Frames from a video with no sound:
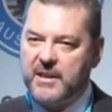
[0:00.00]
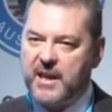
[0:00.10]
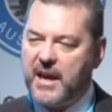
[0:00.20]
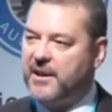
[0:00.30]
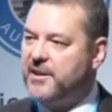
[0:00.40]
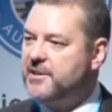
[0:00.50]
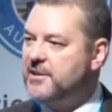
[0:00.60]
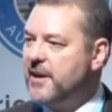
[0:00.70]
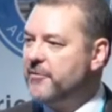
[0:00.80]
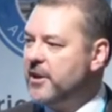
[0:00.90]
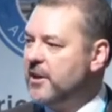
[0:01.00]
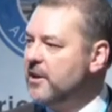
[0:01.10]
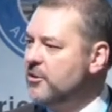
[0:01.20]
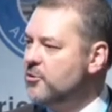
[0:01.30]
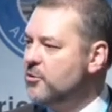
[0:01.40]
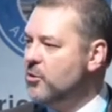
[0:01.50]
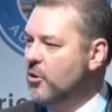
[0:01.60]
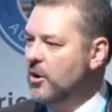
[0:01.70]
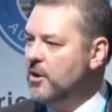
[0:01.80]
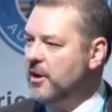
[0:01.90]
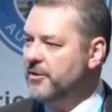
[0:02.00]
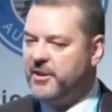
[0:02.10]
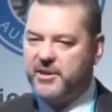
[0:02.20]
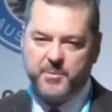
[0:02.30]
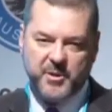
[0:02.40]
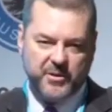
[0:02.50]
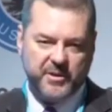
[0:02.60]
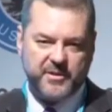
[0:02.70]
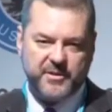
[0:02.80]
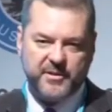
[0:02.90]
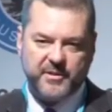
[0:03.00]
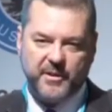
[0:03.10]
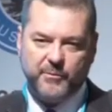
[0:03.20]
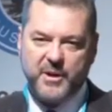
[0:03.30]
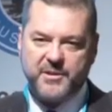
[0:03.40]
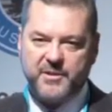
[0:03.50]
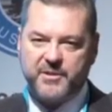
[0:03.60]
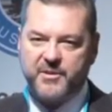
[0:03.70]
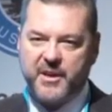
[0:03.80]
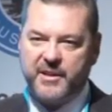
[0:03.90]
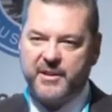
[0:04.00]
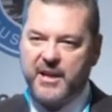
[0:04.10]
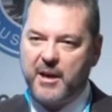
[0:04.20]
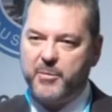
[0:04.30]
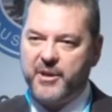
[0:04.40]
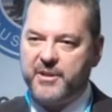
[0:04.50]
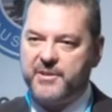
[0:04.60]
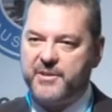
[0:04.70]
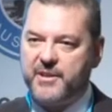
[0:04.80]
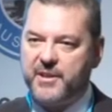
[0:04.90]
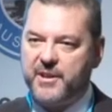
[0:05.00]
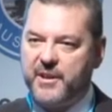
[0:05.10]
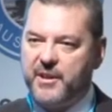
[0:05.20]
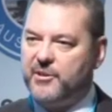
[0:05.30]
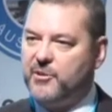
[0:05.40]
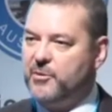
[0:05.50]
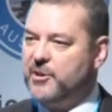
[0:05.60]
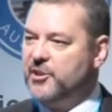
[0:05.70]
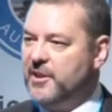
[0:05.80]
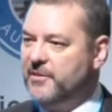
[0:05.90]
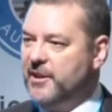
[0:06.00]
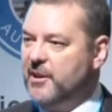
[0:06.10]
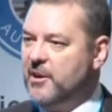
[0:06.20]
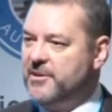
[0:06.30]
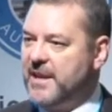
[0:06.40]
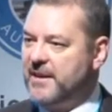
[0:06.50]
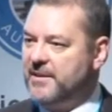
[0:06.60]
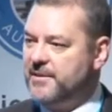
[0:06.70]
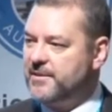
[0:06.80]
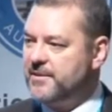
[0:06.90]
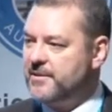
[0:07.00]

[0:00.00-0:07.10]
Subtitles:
And East Africa can draw on the experience of Western Australian companies into achieving those ends.